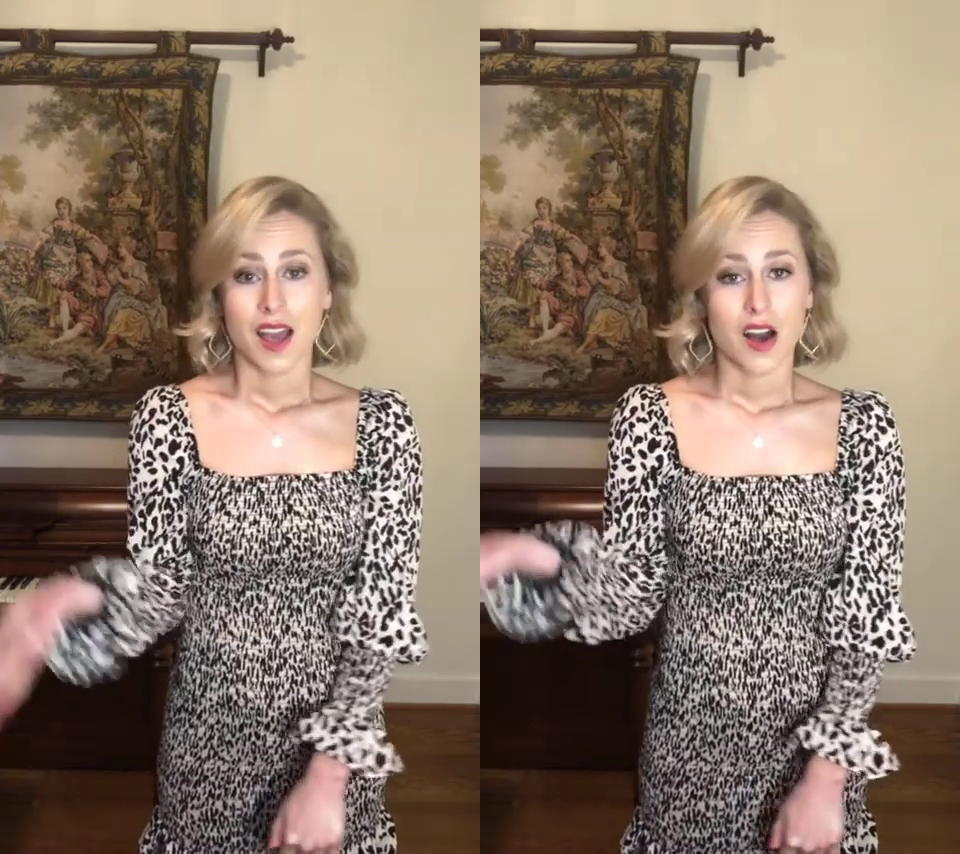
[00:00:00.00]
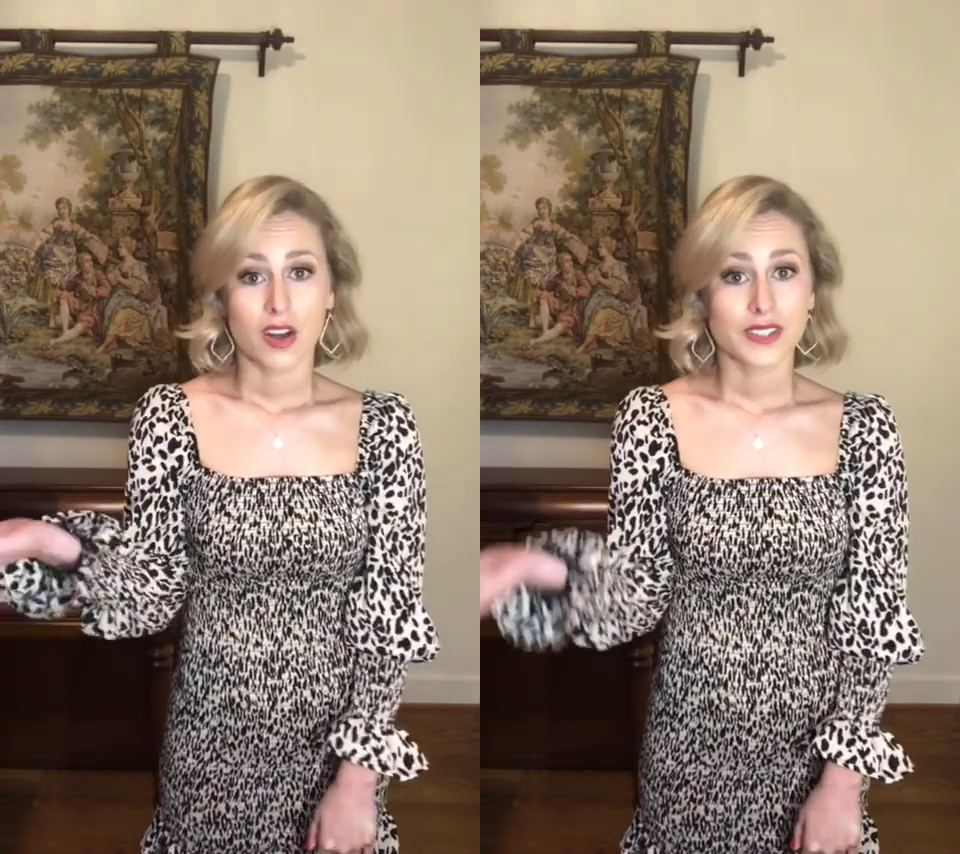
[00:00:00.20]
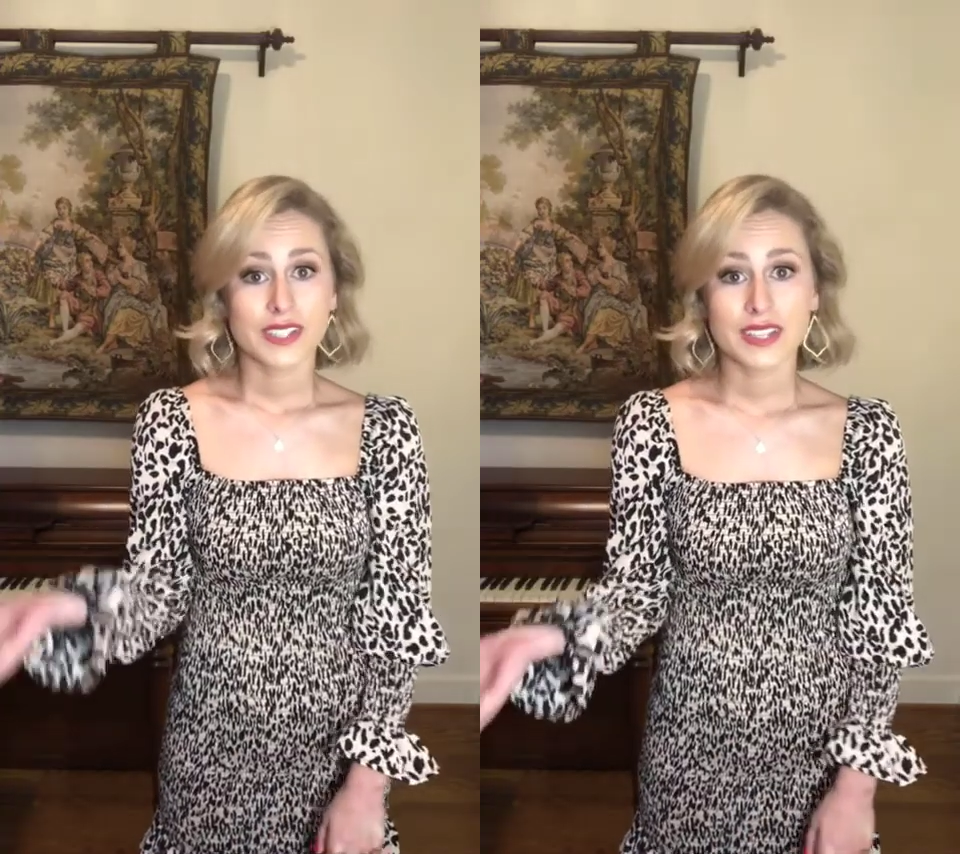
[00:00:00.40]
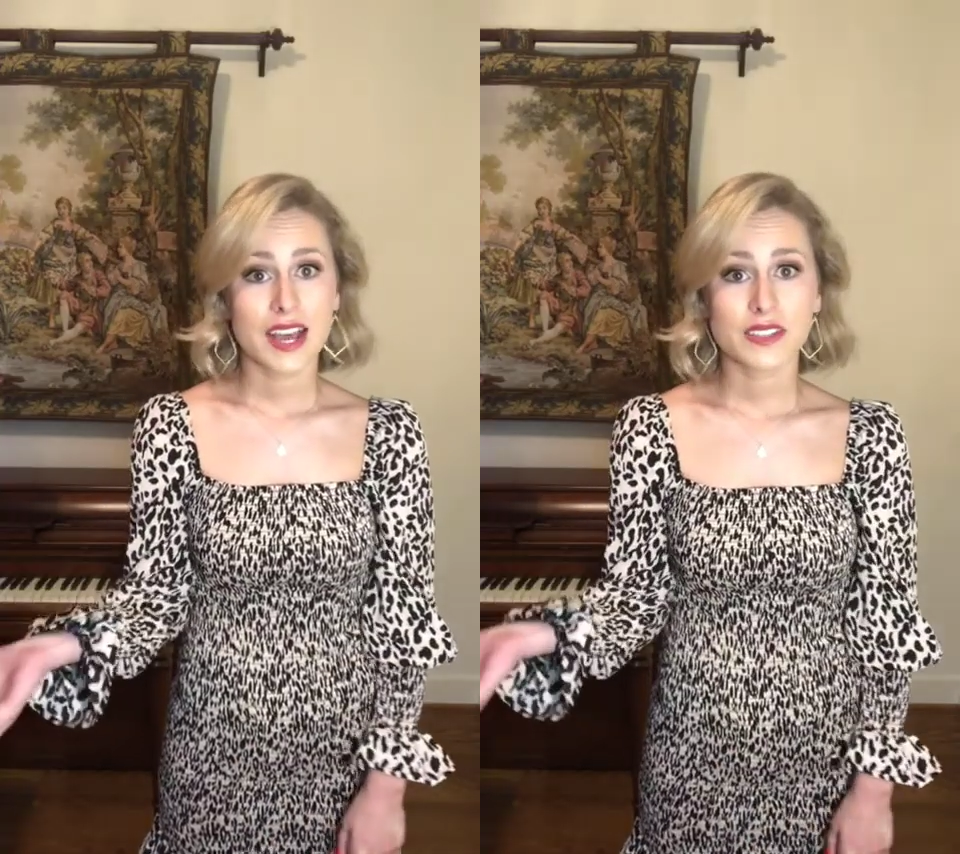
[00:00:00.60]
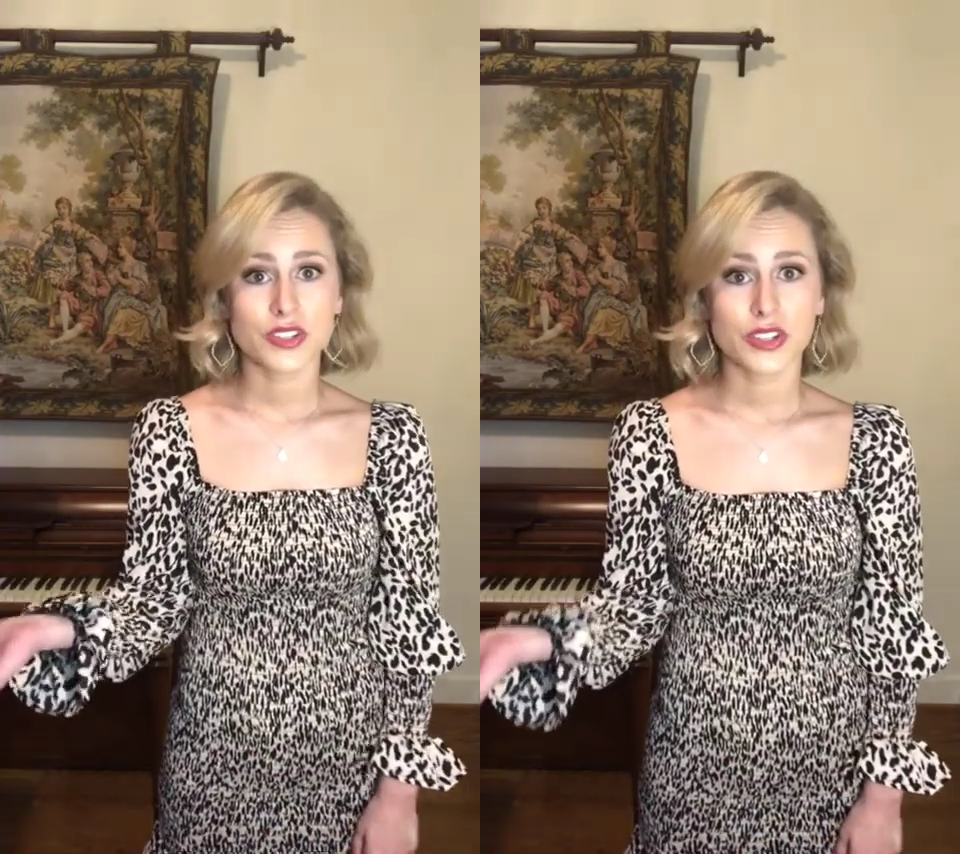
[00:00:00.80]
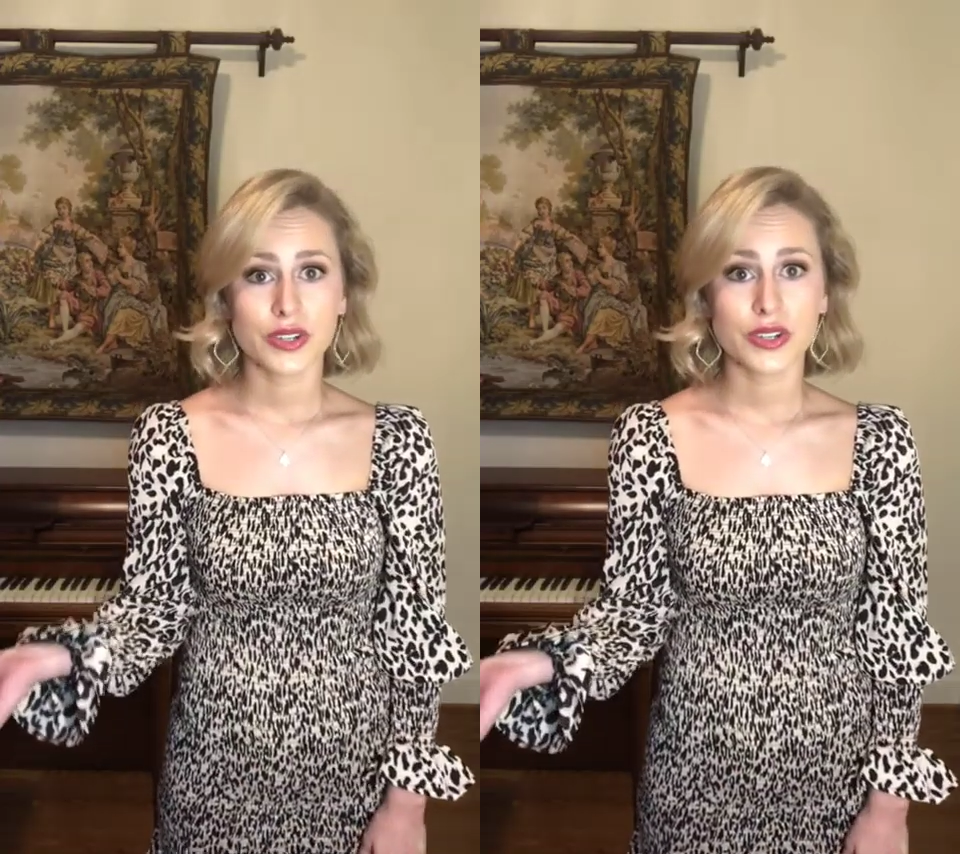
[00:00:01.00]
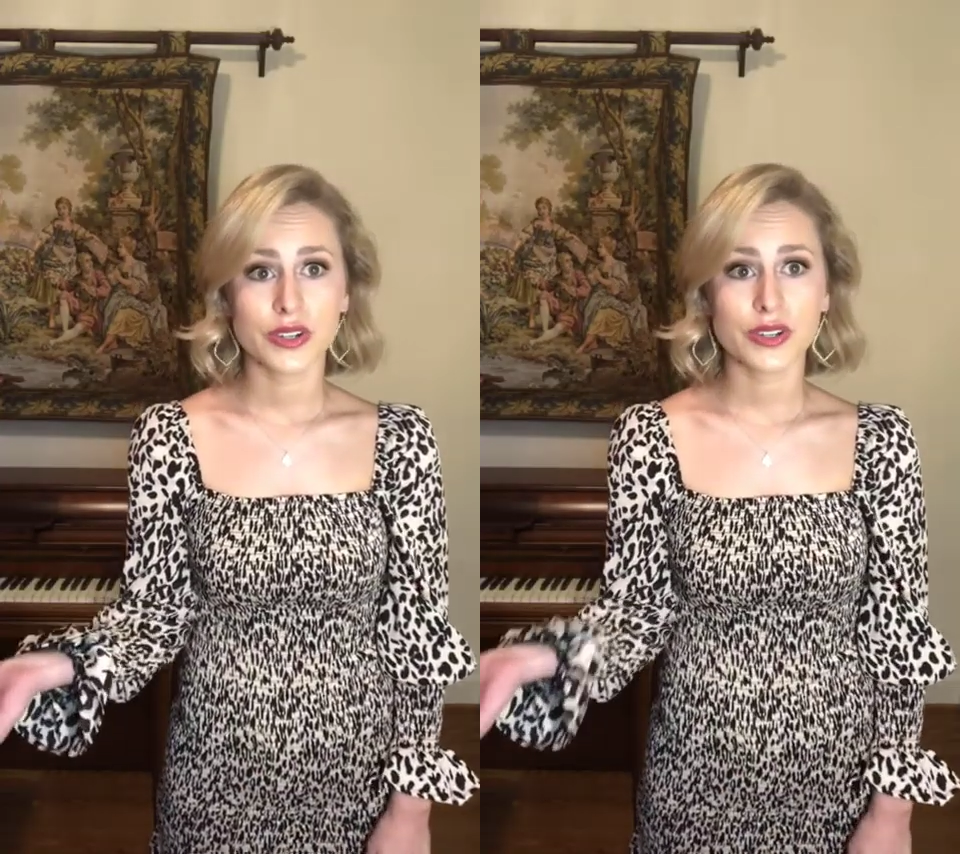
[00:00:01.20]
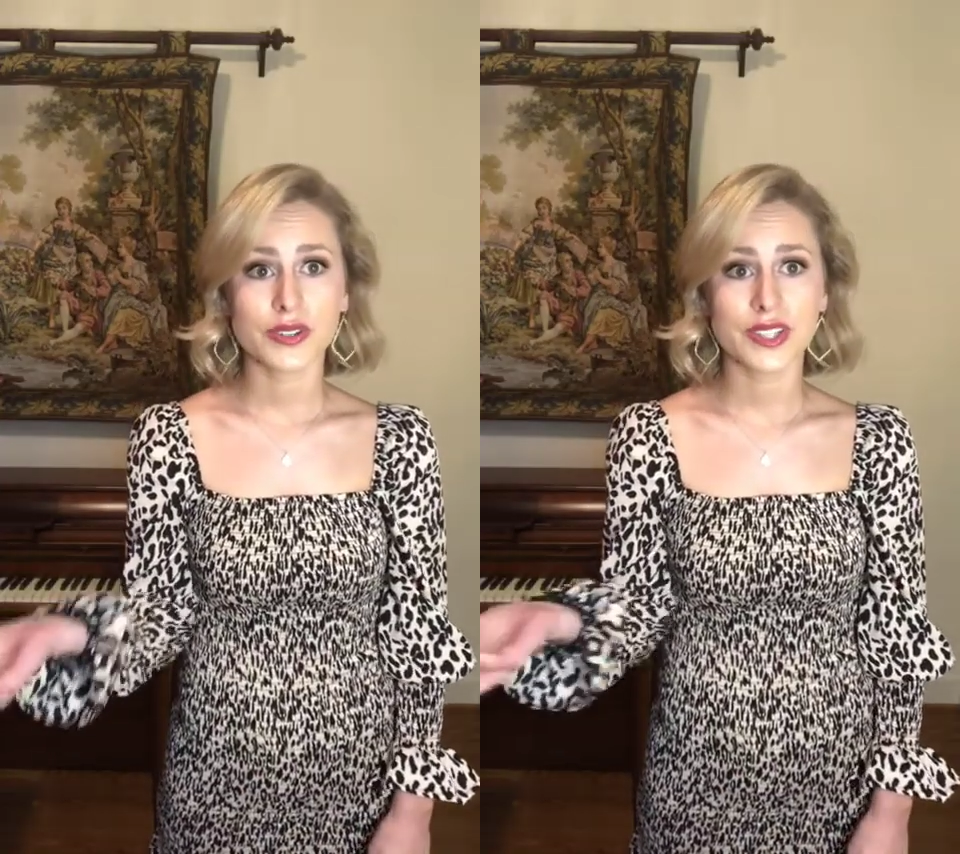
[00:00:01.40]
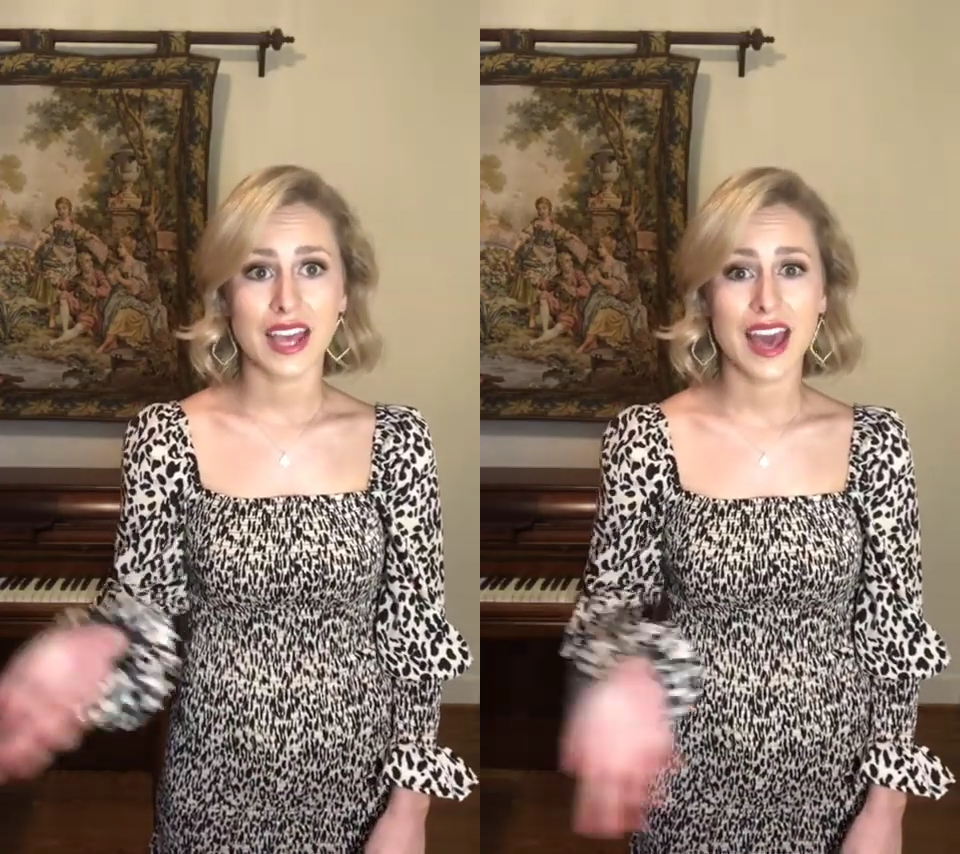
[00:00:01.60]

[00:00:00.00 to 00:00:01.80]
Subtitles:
All disasters